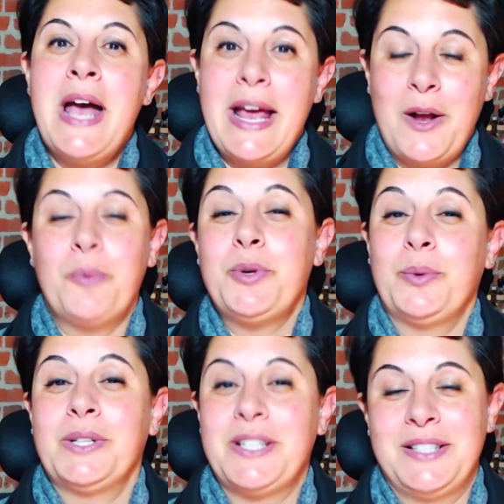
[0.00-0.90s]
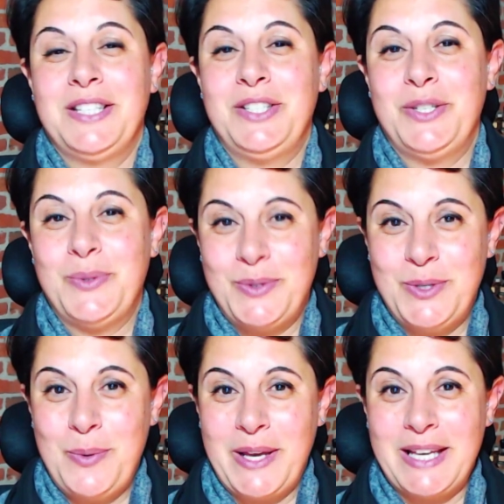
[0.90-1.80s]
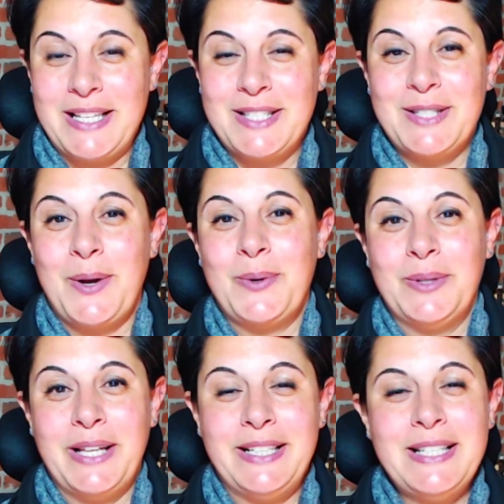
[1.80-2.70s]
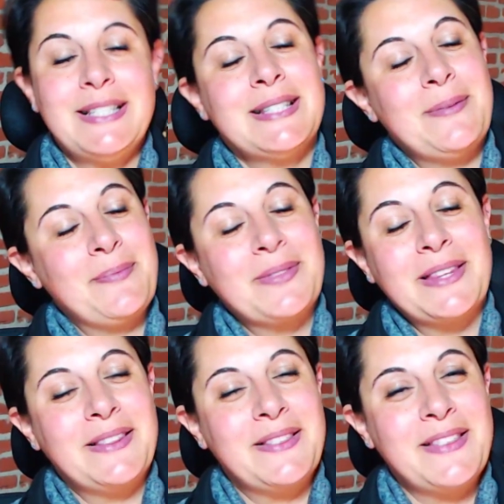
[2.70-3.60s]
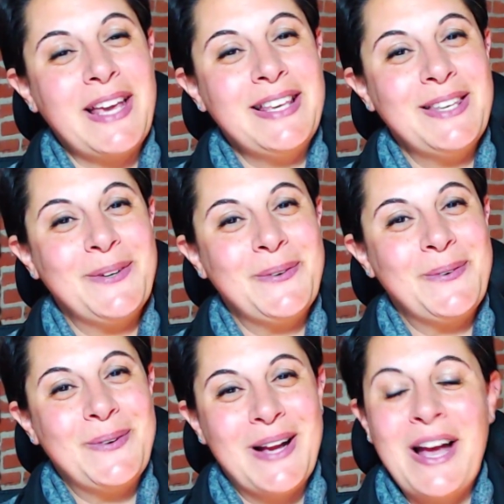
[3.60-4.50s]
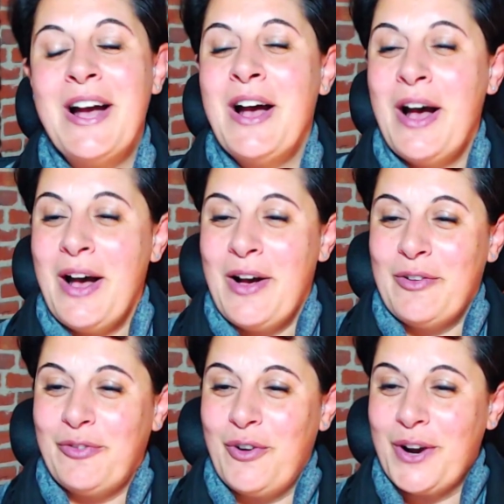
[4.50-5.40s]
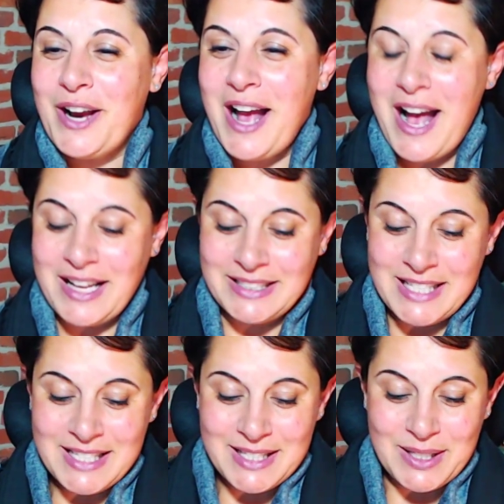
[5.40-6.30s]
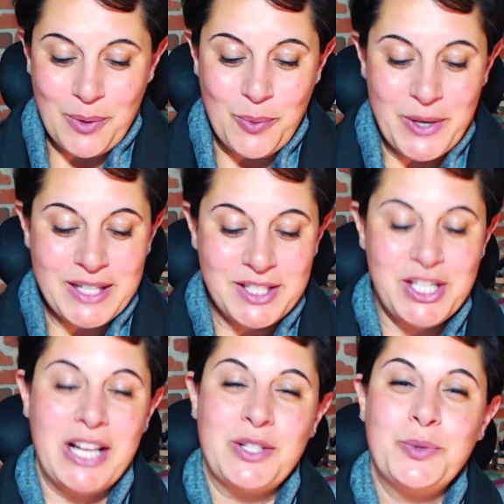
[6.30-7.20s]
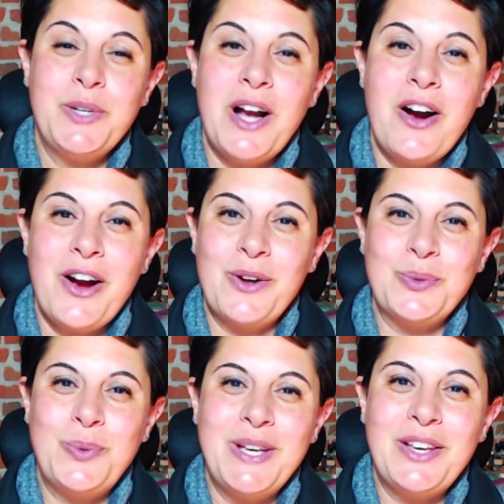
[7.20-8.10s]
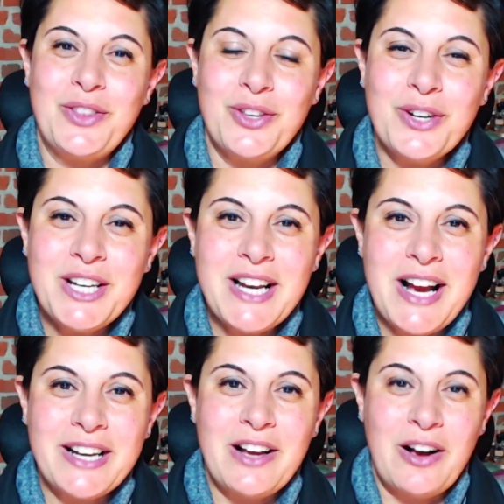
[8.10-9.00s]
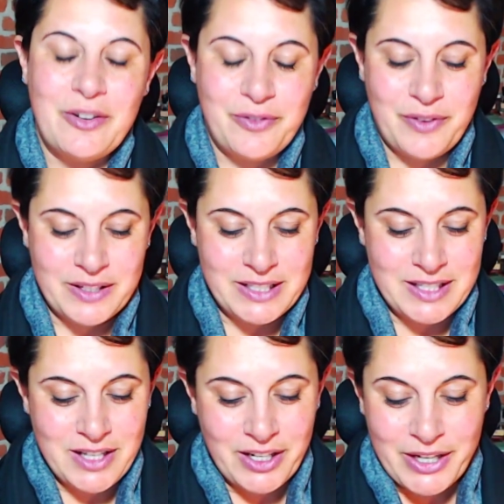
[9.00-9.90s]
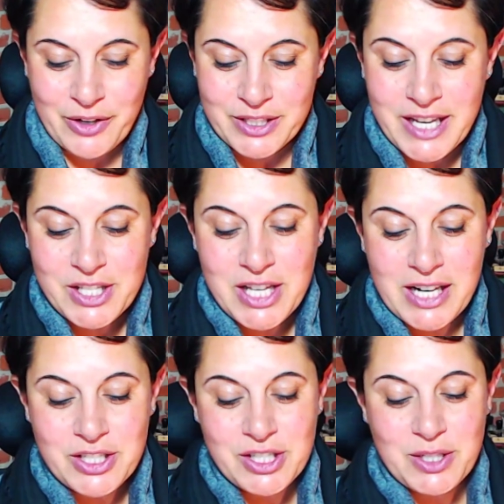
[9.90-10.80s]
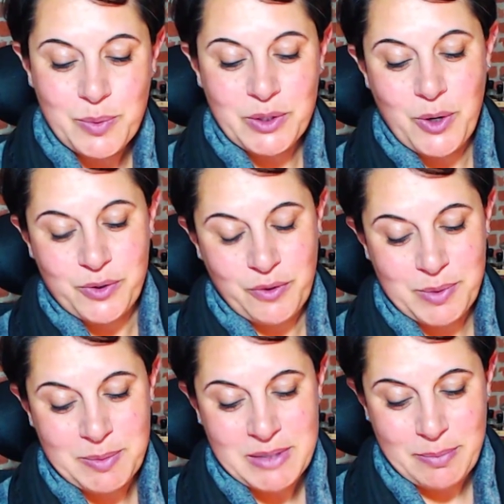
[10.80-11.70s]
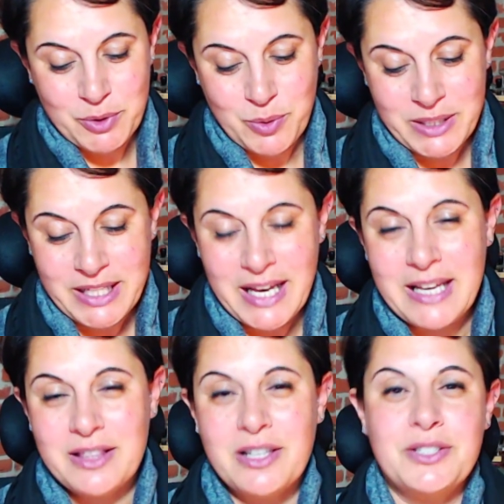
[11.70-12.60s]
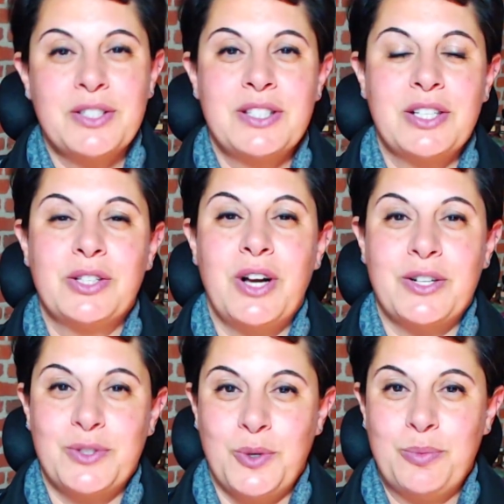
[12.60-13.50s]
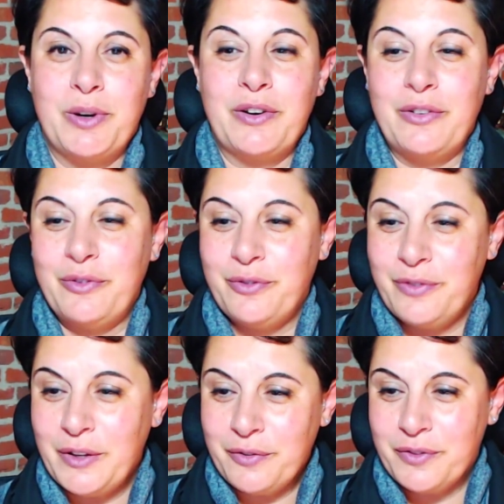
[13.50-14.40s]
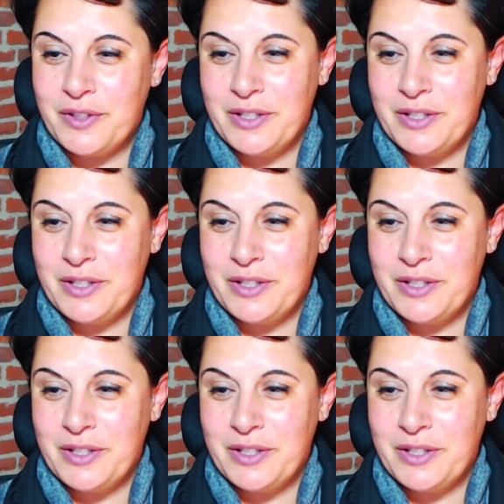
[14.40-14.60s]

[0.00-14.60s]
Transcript: and I hope you will continue doing it. So, ladies, thank you. For this week's challenge, we are on week 39 of this A Layer a Day challenge. This one goes from September 28th until October 5th.